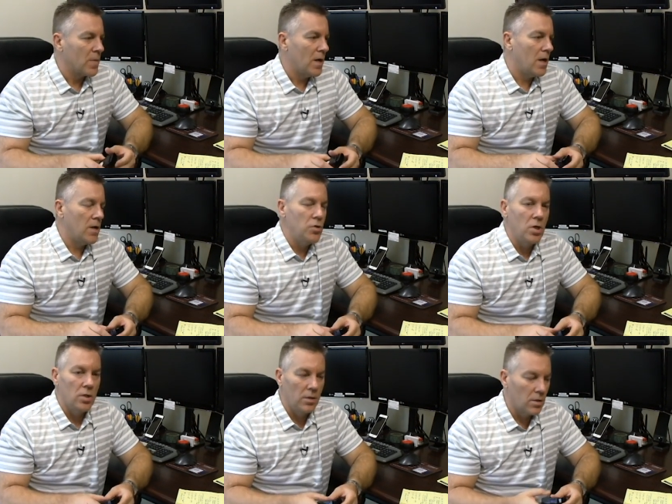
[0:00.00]
Uh, you
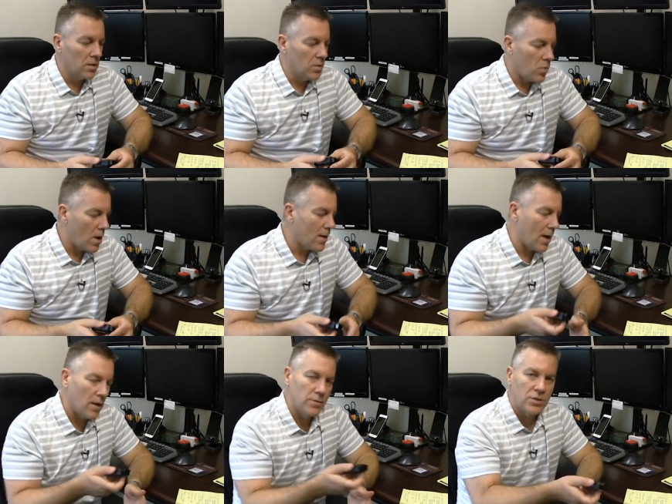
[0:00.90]
can literally walk out,